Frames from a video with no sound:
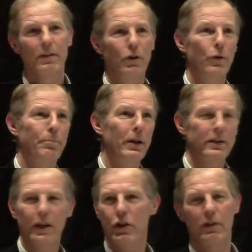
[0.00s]
So
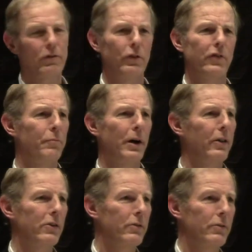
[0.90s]
politicians don't even
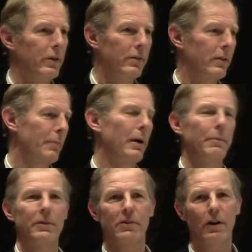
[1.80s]
bother with
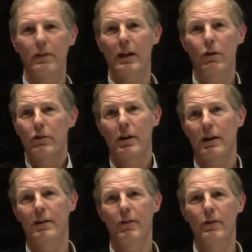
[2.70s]
apartments at all. They know they're not going to